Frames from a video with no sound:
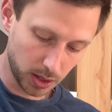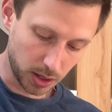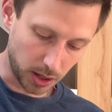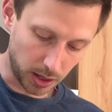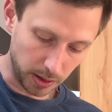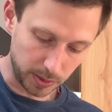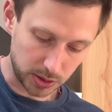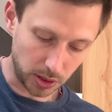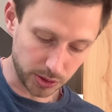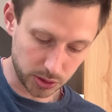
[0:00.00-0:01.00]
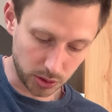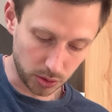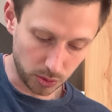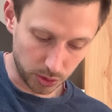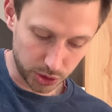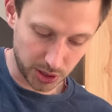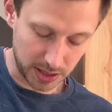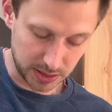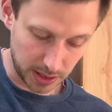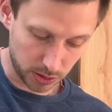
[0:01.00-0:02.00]
It also will
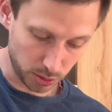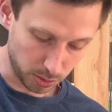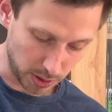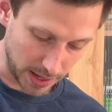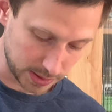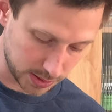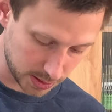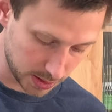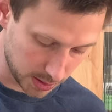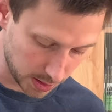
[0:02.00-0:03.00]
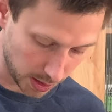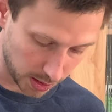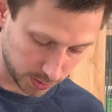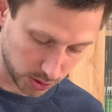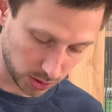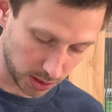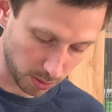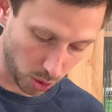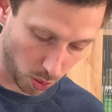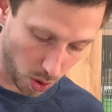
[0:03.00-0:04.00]
translate through breads, so you can get
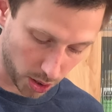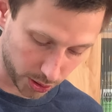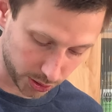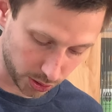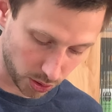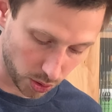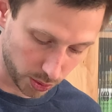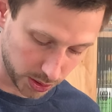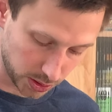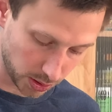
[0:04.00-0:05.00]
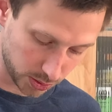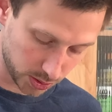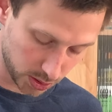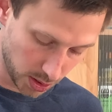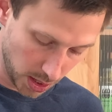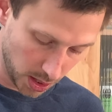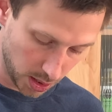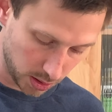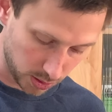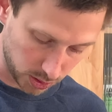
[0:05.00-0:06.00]
more water in your whole wheat doughs.
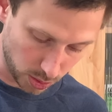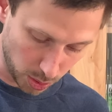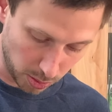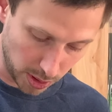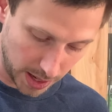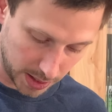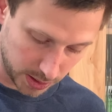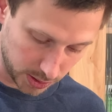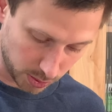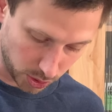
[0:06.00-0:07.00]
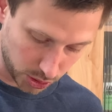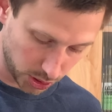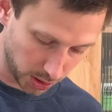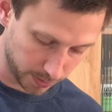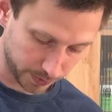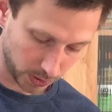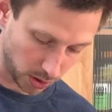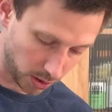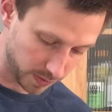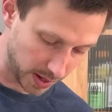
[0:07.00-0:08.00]
There's more bran, there's more germ,
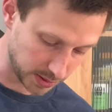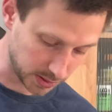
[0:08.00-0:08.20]
all of that